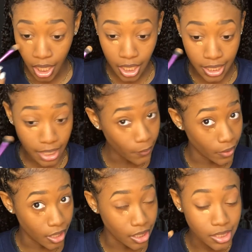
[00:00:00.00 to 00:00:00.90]

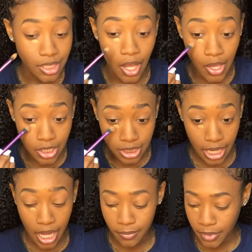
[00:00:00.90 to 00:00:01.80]
Anyways, so
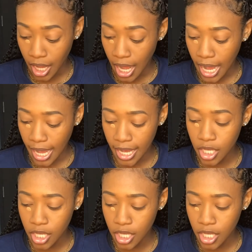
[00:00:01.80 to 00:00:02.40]
yeah, I